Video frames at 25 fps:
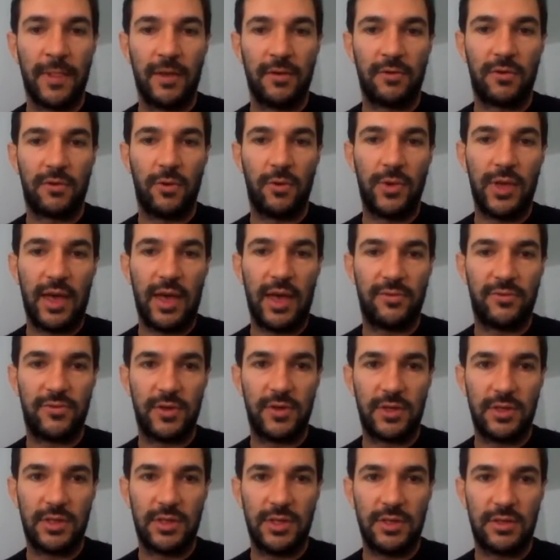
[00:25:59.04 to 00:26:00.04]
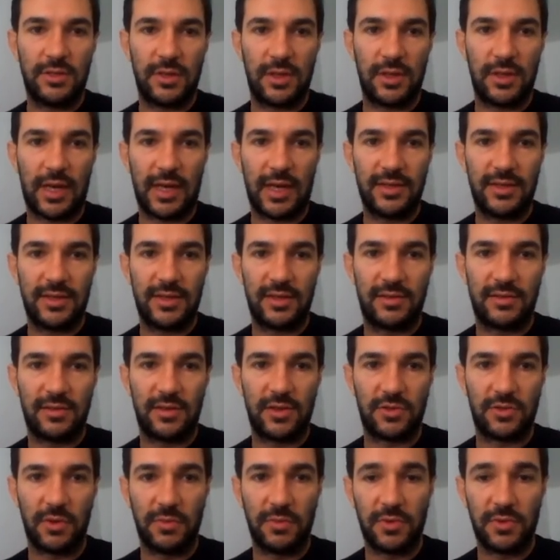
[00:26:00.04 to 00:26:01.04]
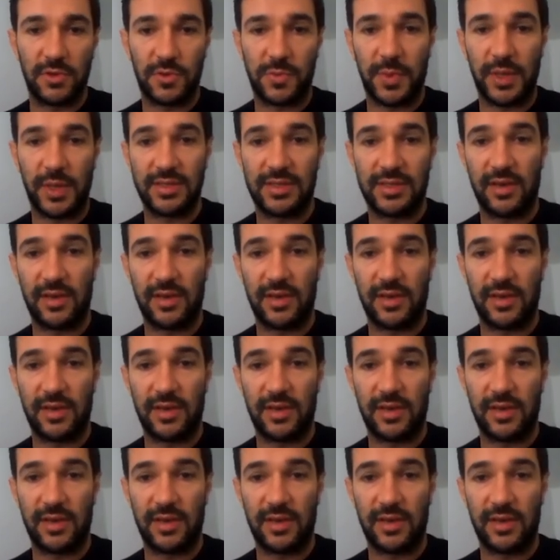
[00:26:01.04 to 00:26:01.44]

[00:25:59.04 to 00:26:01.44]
So we have this candidate descriptor space